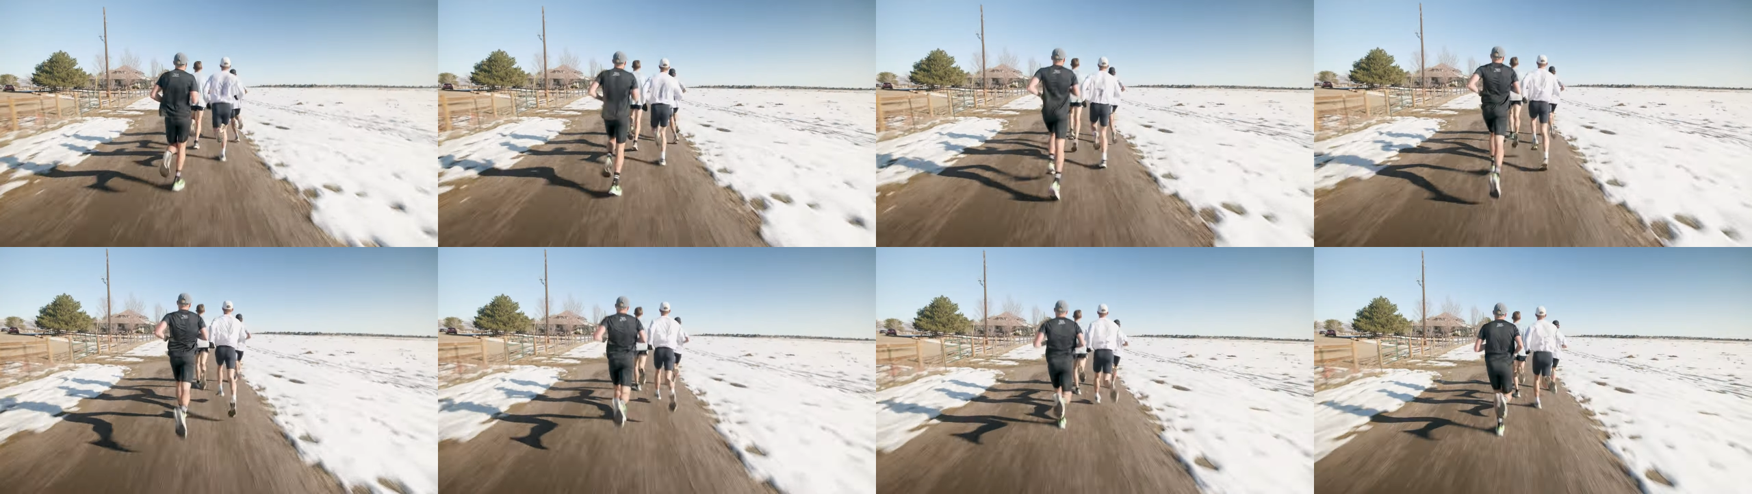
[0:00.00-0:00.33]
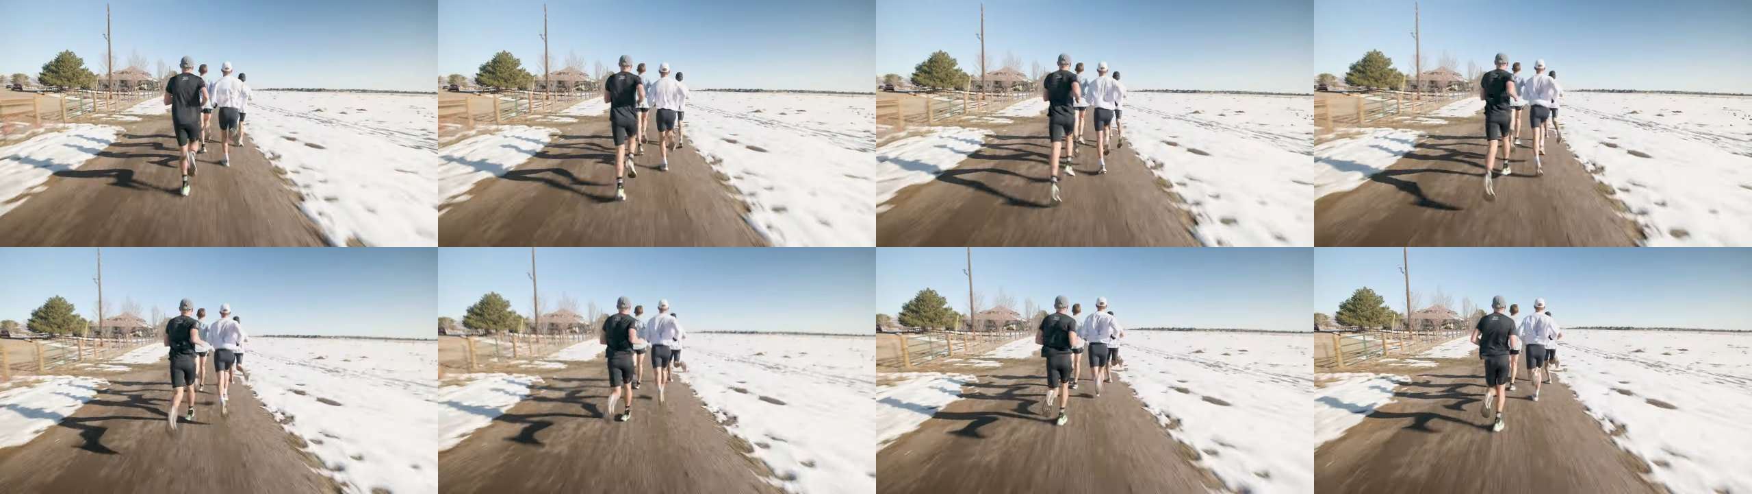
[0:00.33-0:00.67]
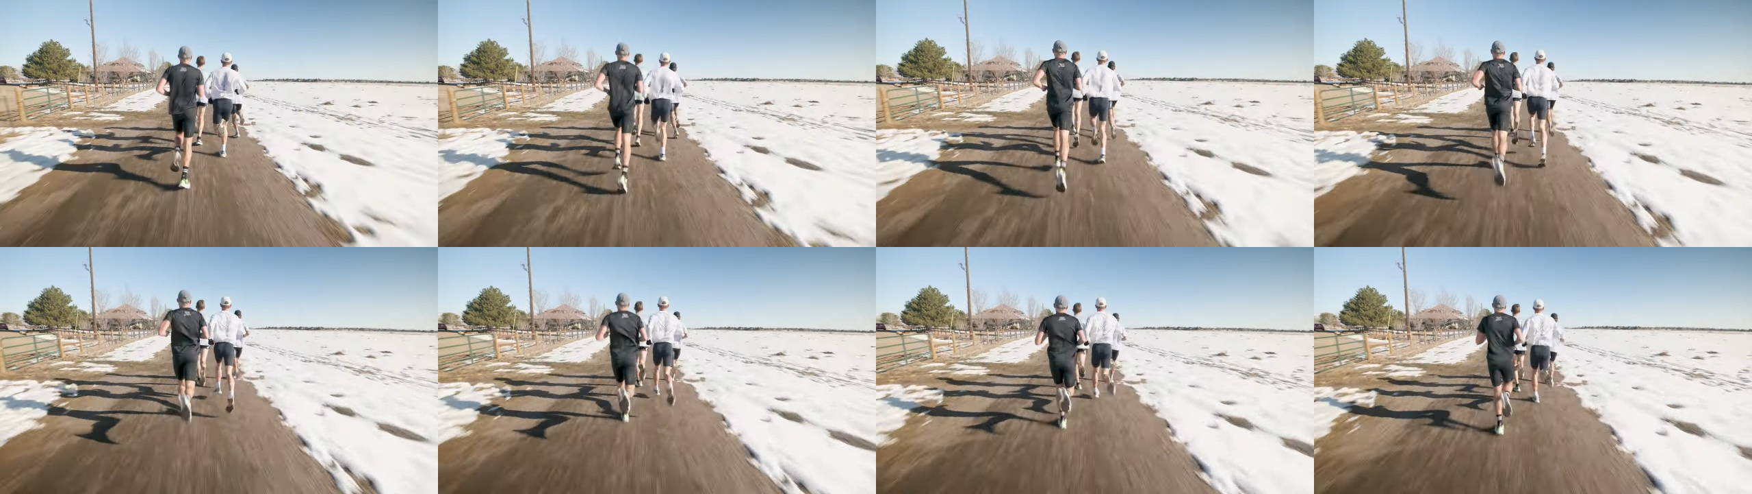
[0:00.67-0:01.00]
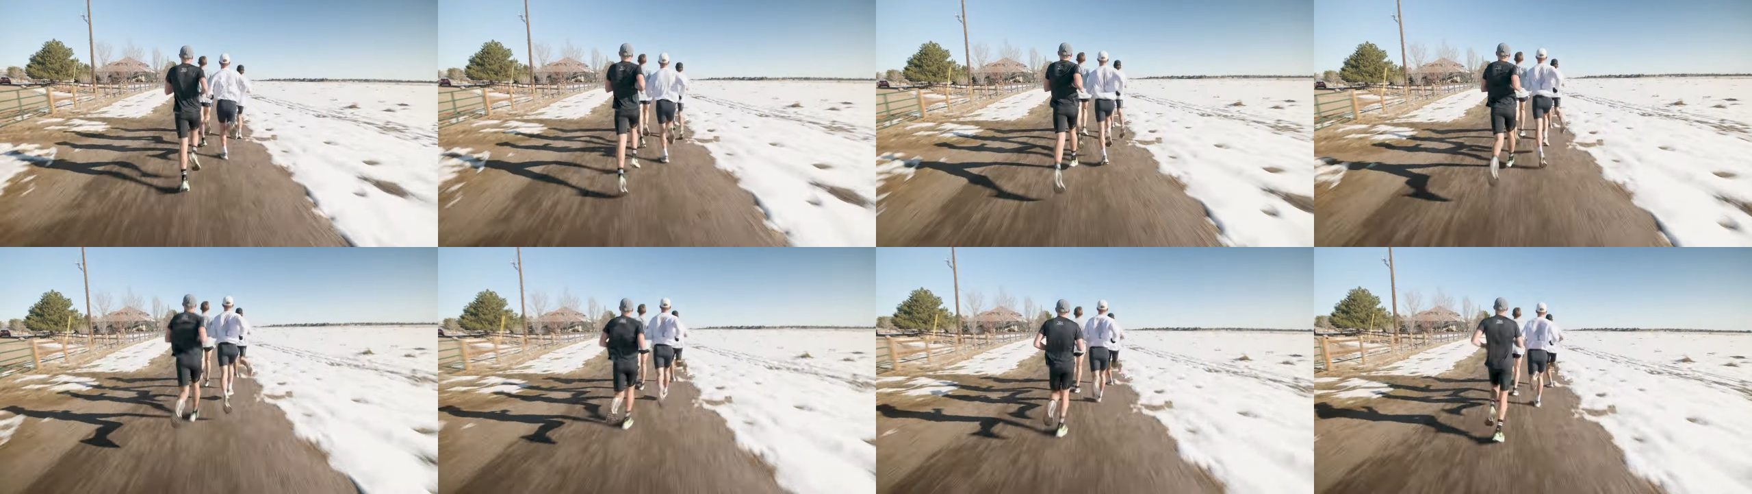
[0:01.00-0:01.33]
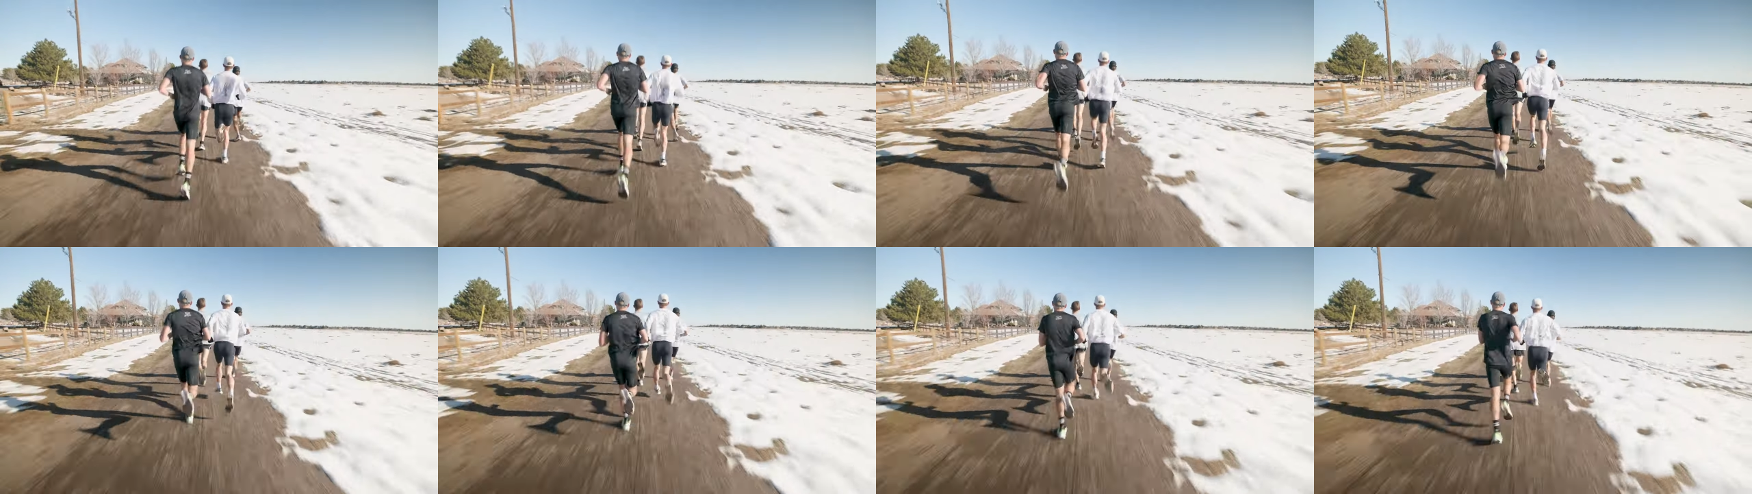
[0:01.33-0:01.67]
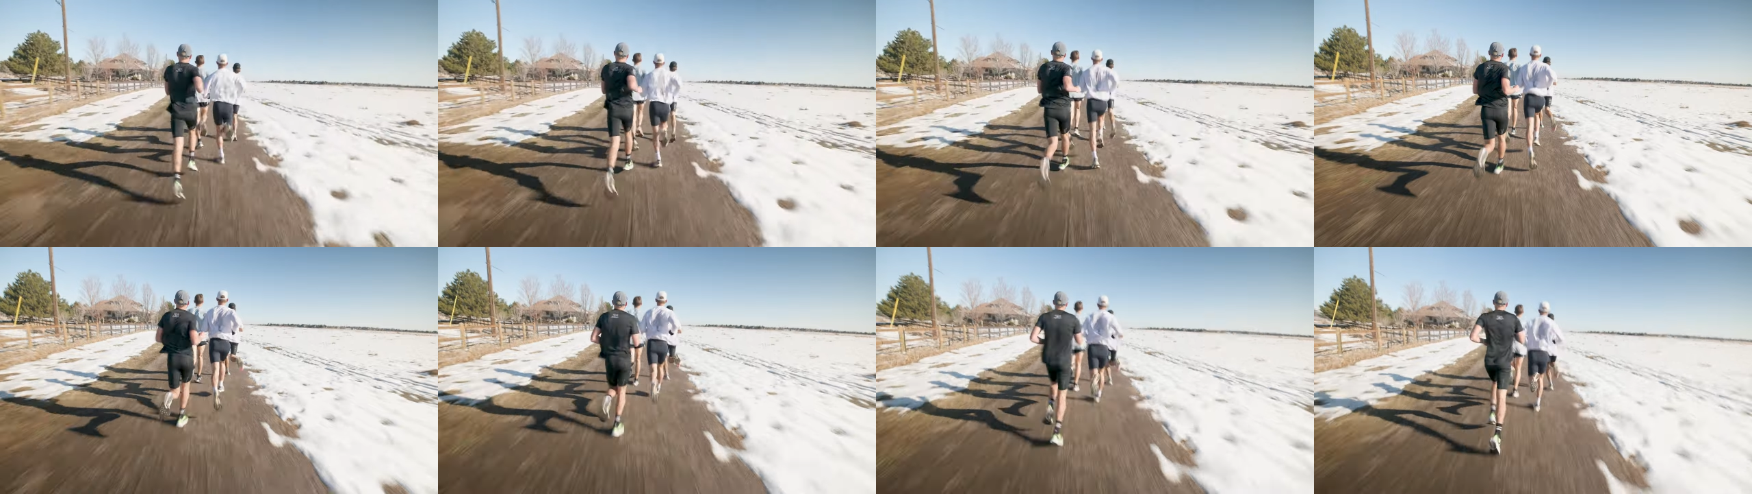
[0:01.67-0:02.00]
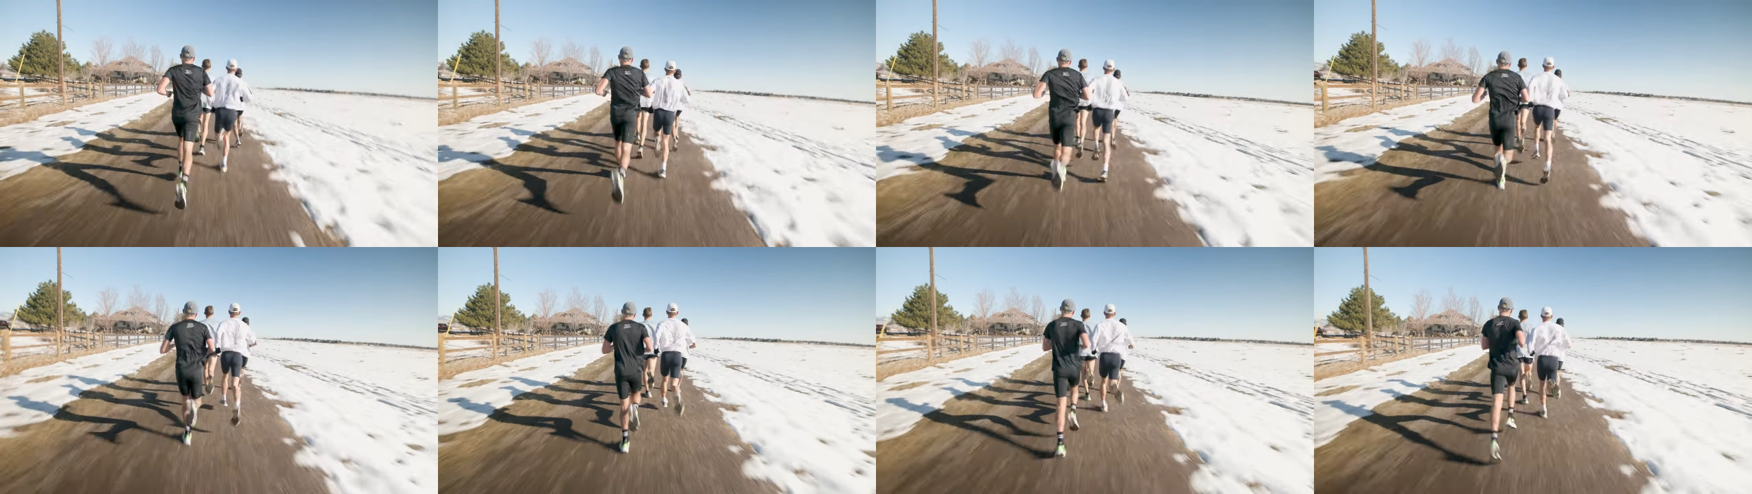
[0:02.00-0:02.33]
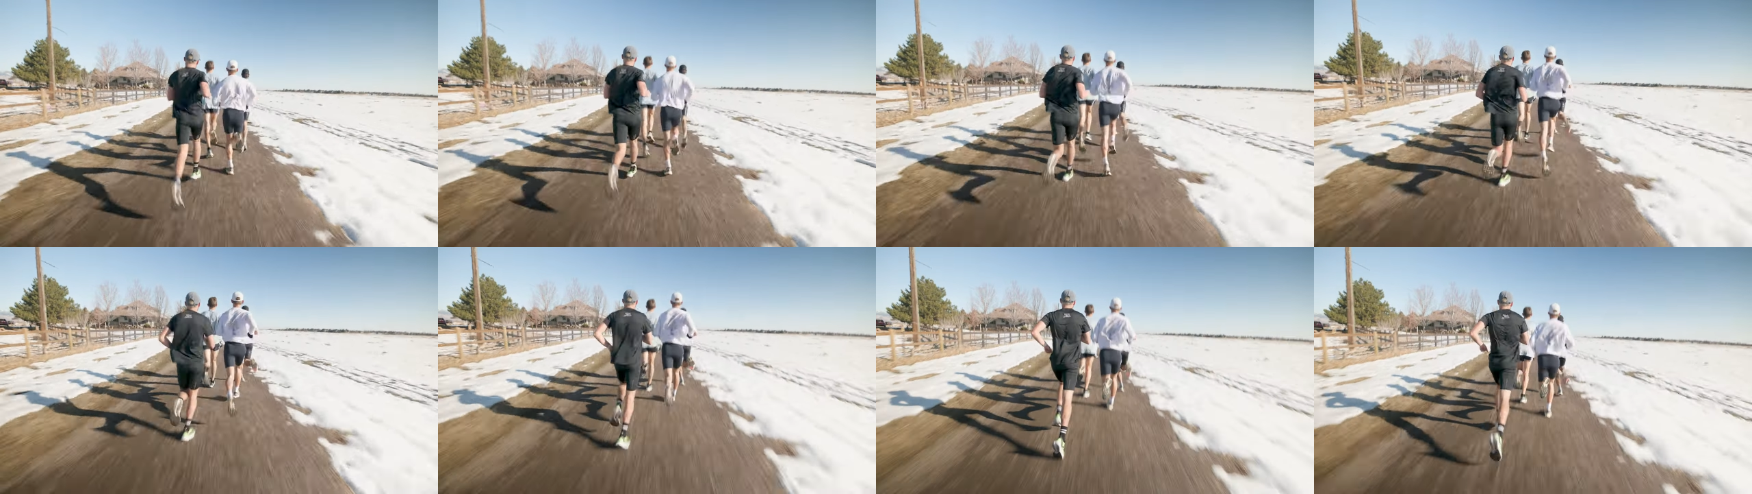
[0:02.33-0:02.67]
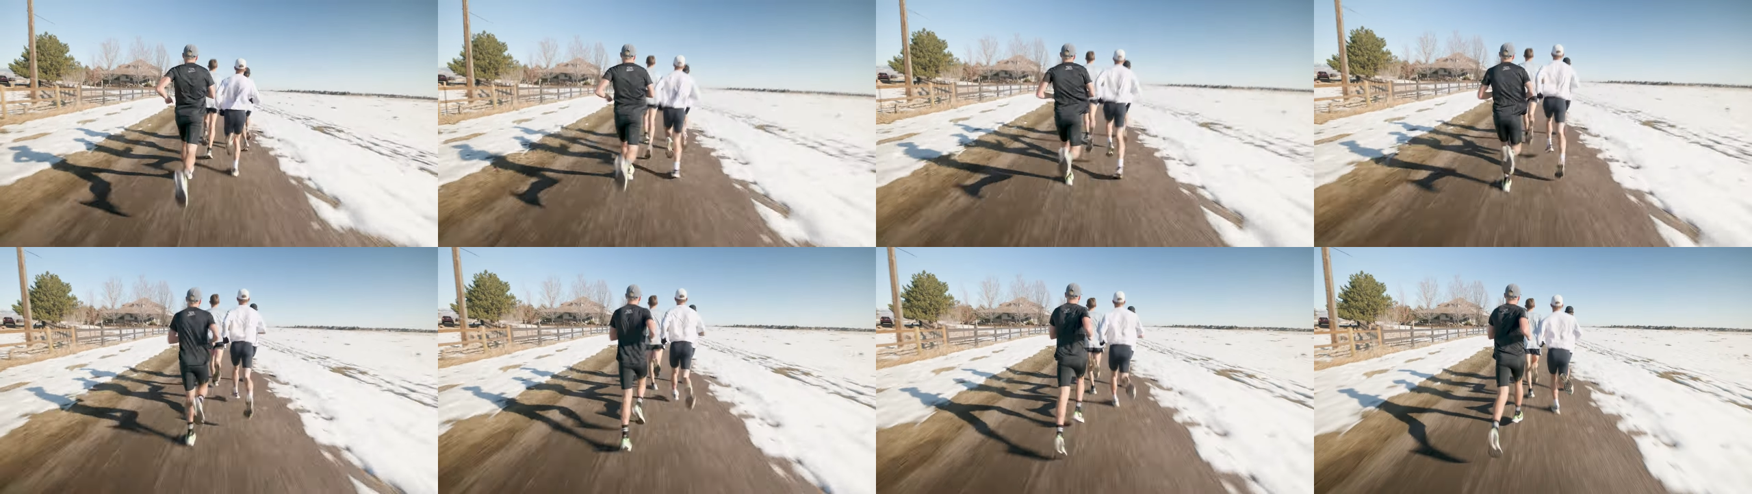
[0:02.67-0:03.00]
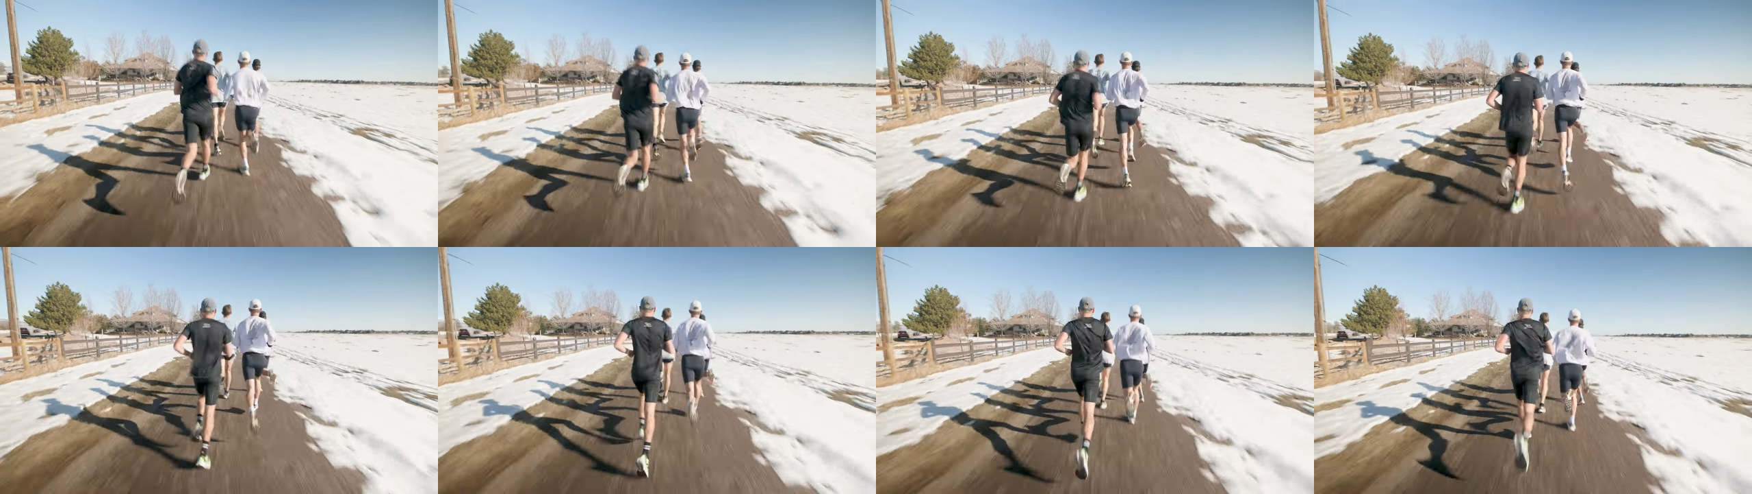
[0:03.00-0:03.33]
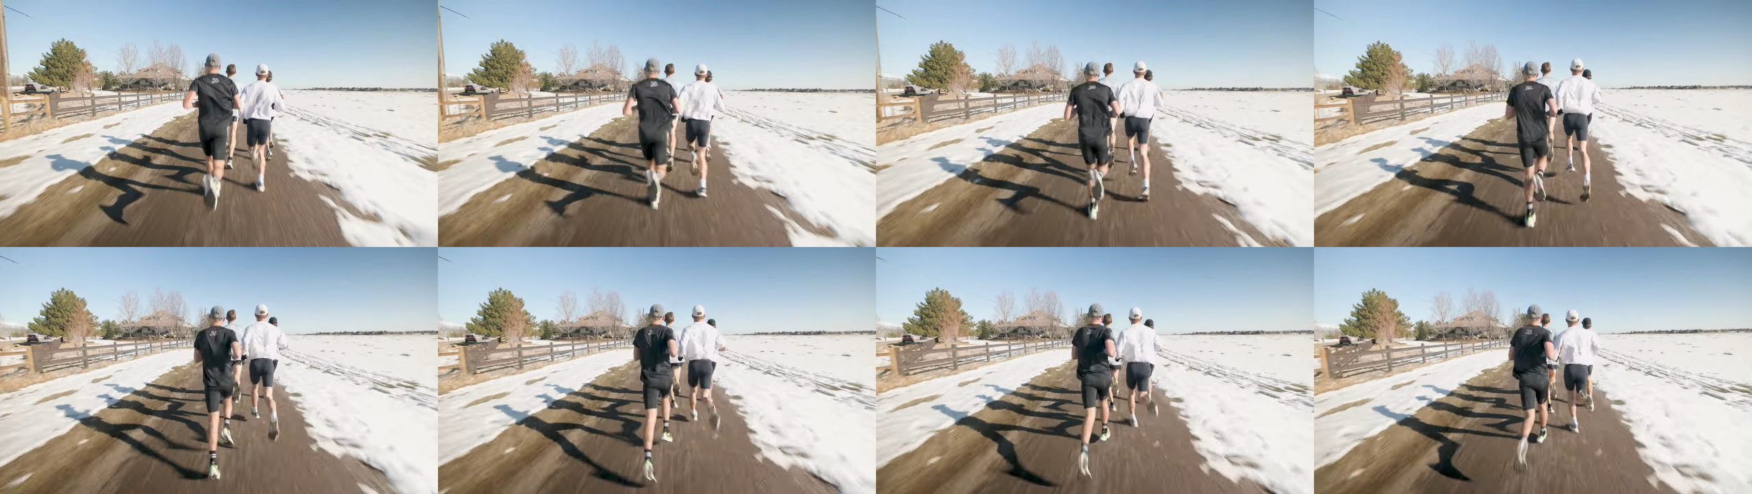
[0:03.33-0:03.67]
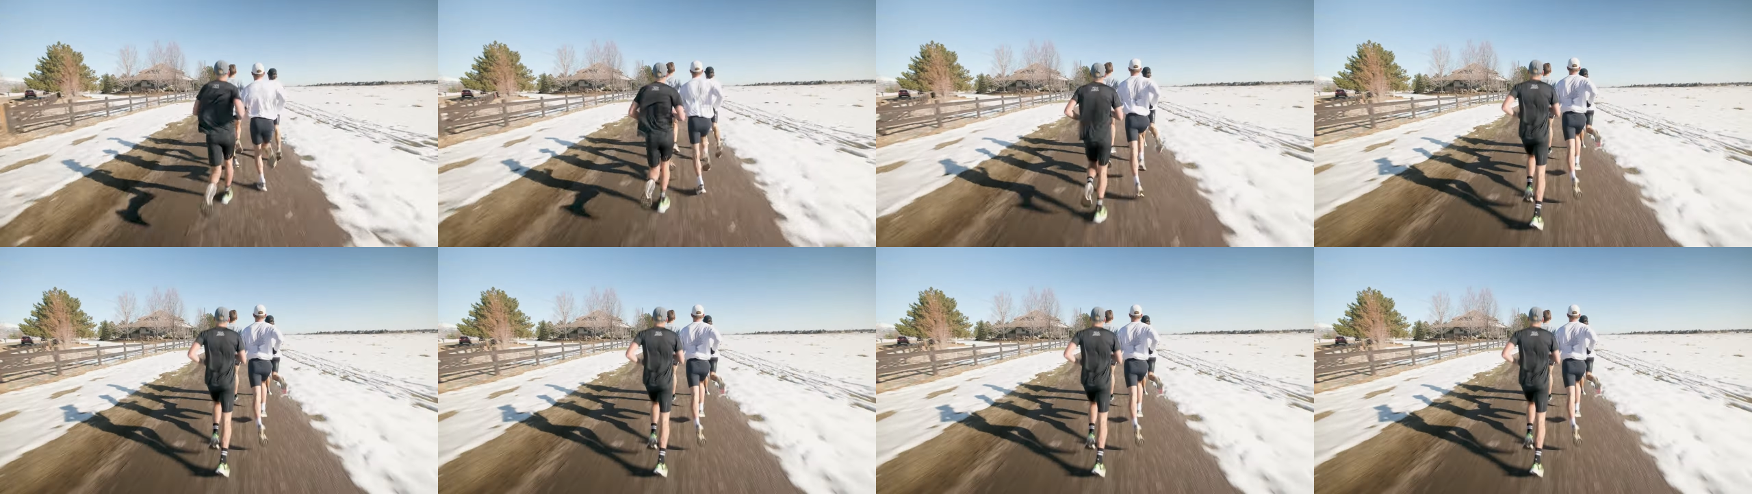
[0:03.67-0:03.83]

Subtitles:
No face is visible, so there are no lips to read.